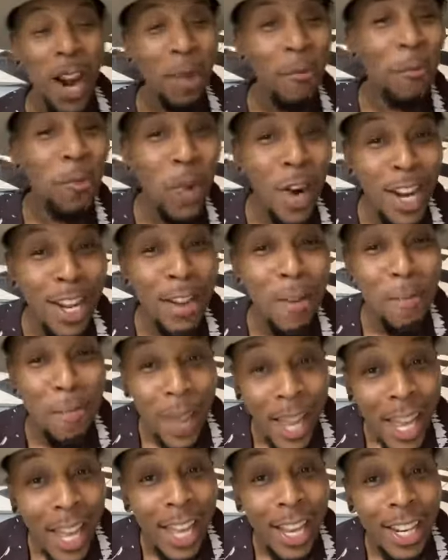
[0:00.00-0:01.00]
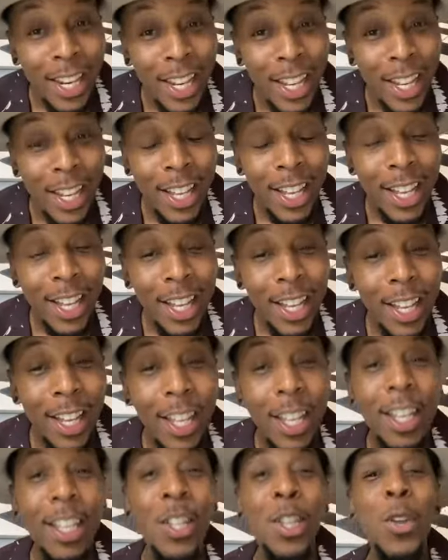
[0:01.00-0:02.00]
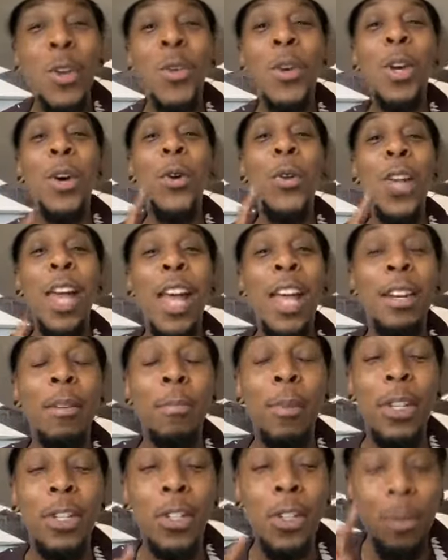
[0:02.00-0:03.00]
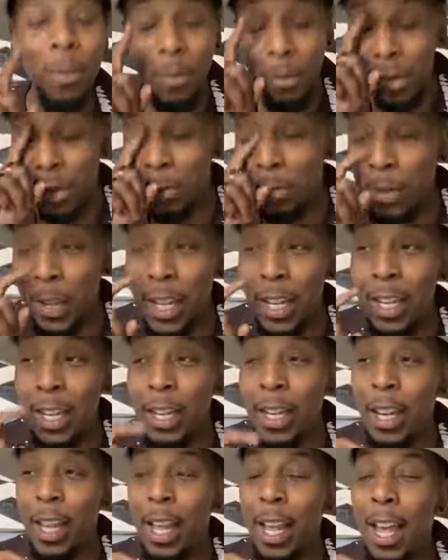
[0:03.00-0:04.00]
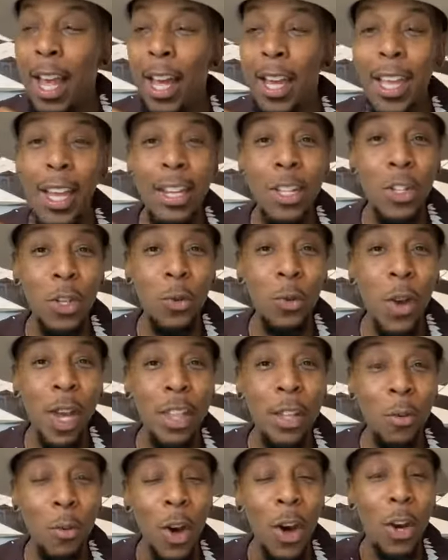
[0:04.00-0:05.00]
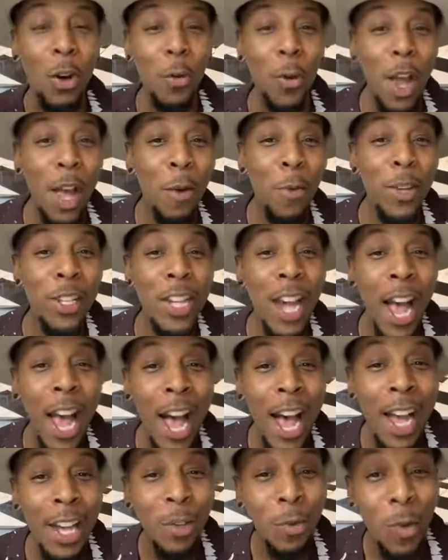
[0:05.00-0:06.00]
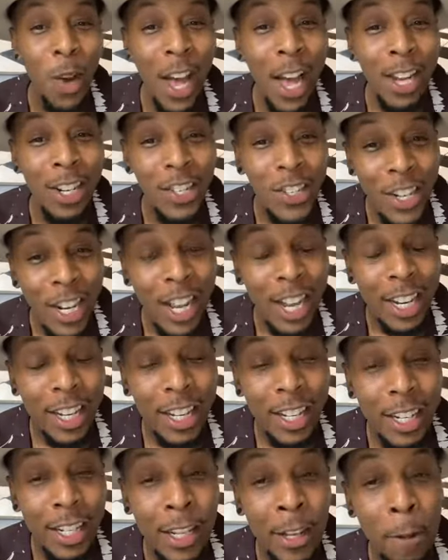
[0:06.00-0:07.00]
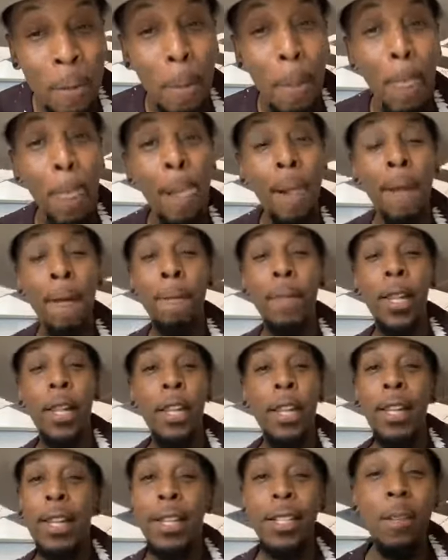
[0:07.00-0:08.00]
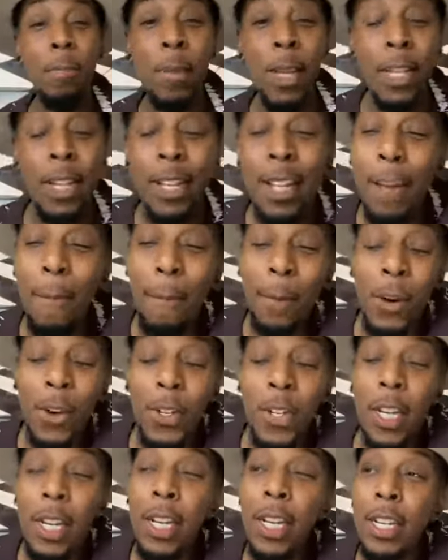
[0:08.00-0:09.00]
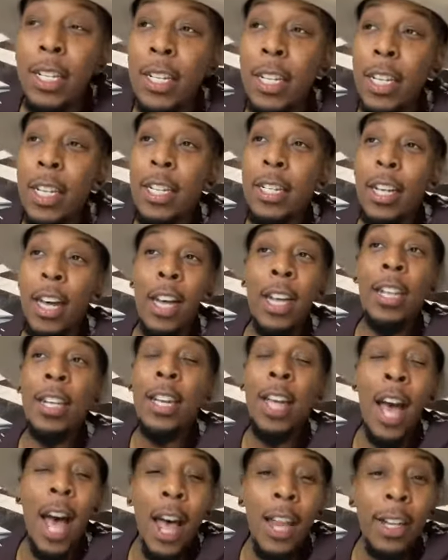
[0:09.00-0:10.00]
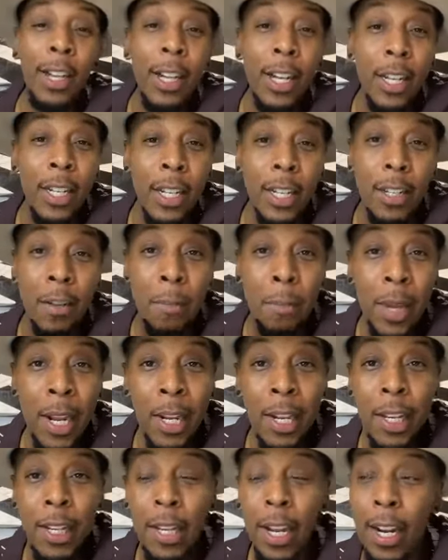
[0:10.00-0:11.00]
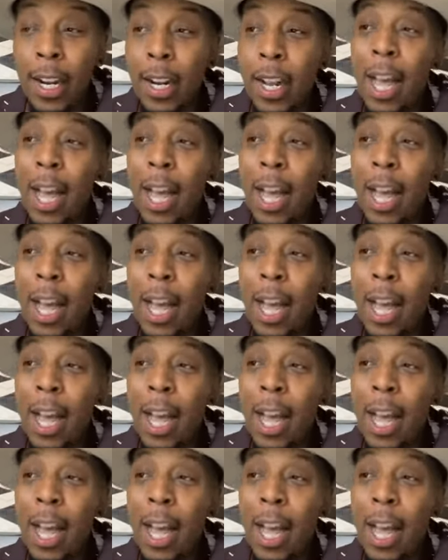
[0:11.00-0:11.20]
what where you been? You know that, but you you've been, I guess you rather walk around with your eyes wide shut. It doesn't mean that that person is, is ungodly. It doesn't mean that they